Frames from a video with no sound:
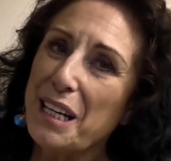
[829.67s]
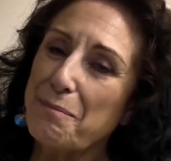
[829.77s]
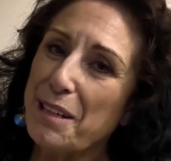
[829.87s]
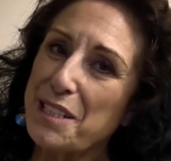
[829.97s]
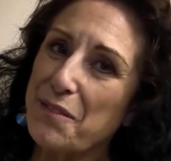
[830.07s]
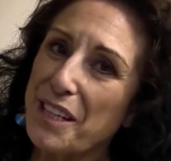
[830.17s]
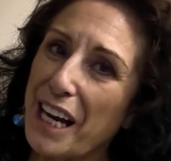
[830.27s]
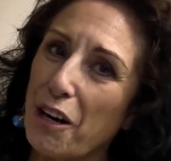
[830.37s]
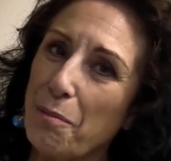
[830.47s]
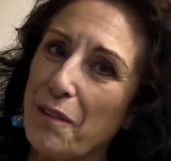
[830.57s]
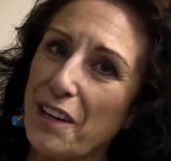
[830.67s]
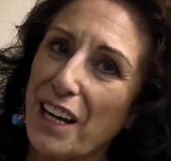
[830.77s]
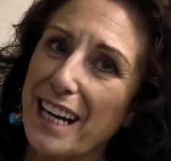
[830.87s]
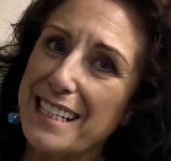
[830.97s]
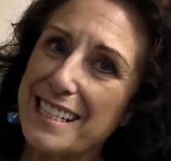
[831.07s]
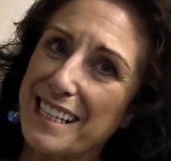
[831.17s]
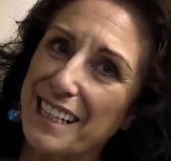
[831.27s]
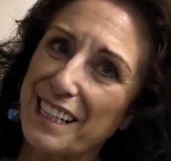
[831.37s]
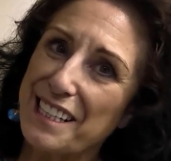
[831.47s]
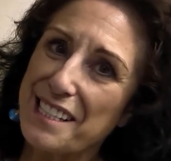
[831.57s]
Because if you get up in the night, is it
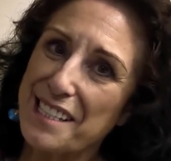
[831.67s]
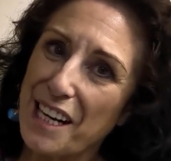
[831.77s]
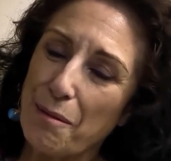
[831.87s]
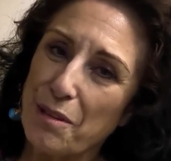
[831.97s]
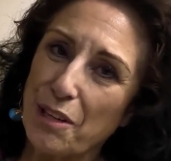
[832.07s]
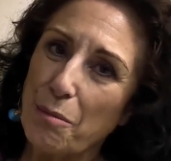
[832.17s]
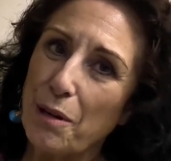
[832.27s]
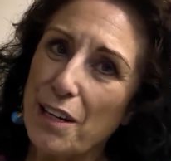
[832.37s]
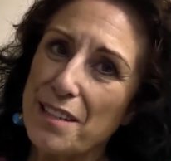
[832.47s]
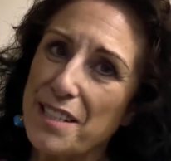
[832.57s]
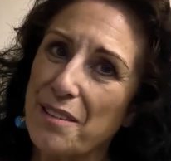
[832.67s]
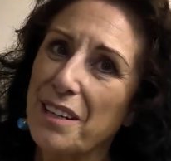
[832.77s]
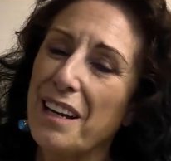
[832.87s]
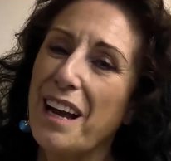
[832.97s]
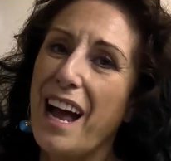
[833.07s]
going to disturb the other person?